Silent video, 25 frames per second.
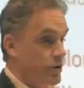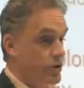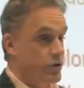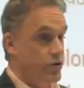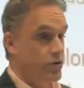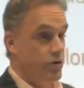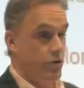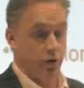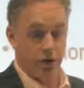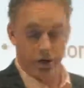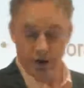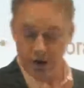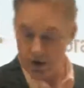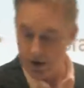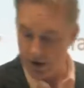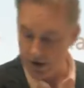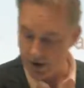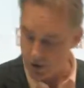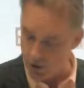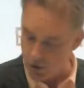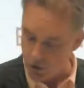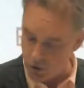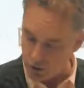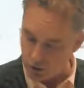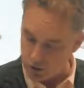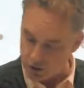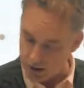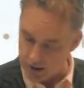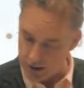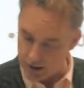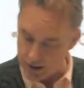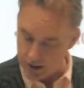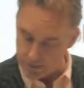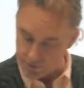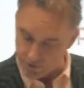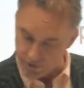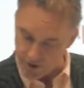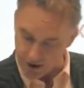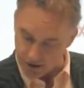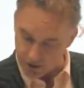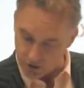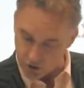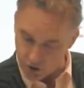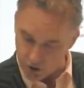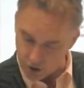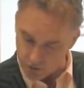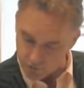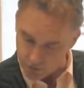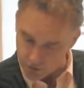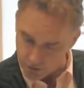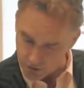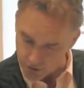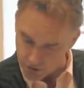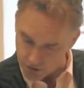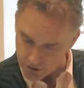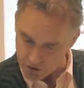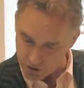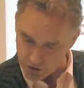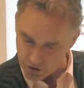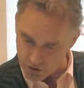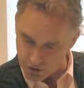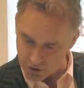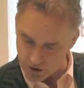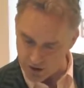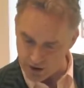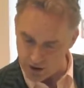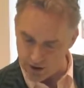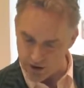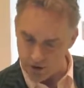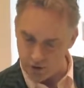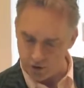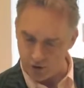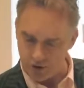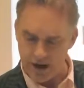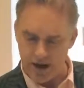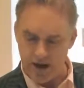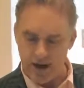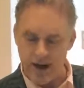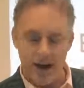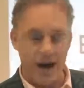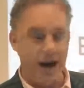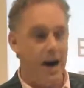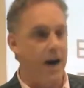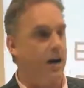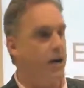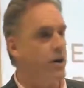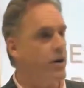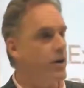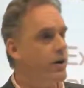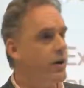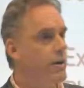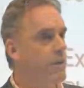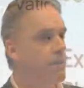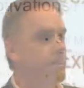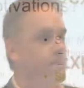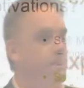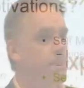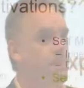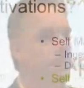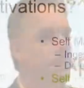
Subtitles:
extraordinarily old. In fact, all of them are extraordinarily old. Hunger,